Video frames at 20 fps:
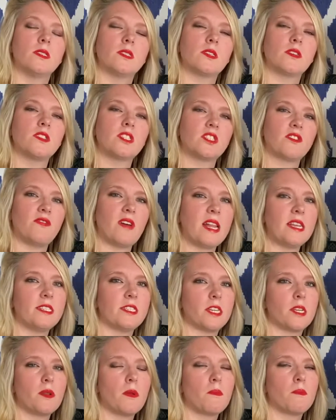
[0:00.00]
So the
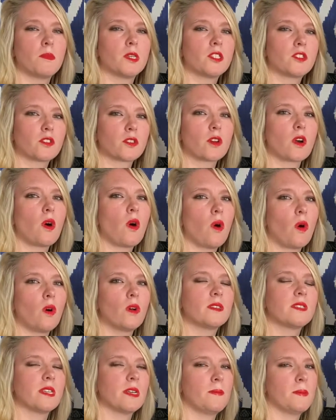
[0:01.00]
defendant must
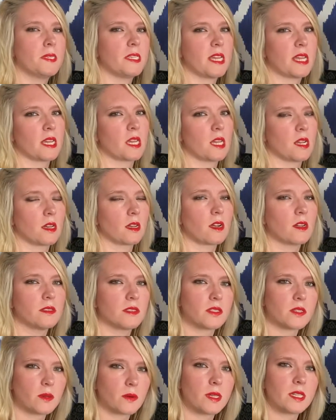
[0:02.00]
cause a particular
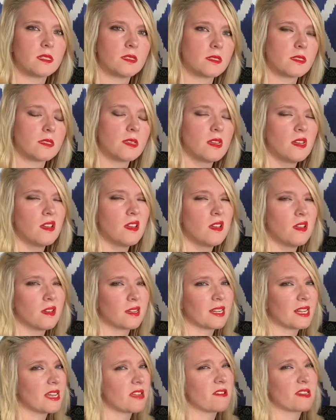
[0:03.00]
consequence.
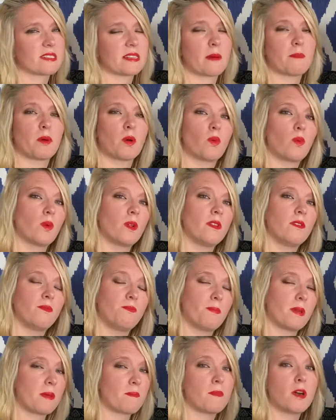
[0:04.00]
A clear example
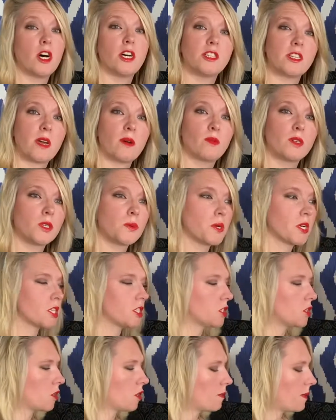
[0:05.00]
would be murder, which we're going
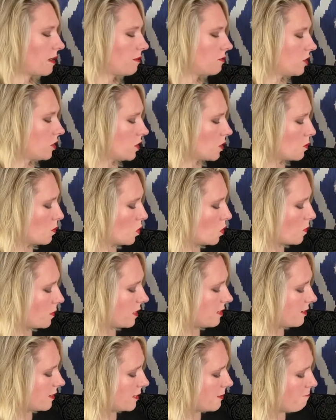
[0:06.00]
to talk about in just a
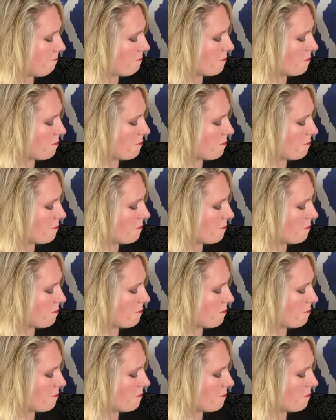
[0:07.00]
moment.